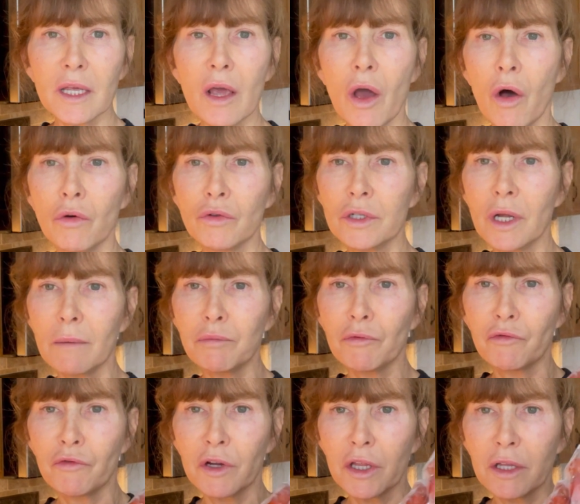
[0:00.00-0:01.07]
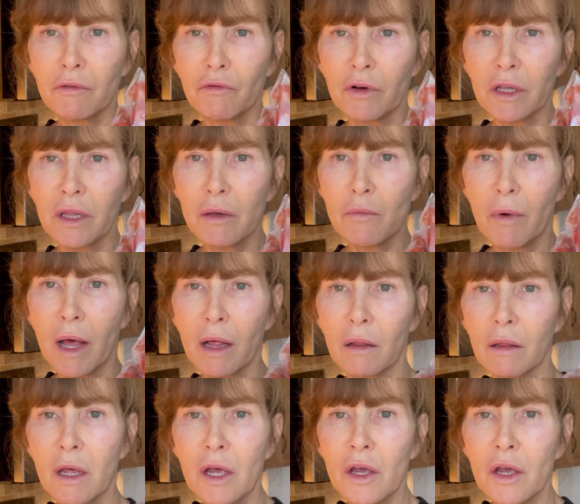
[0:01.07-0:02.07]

hold up really, really well.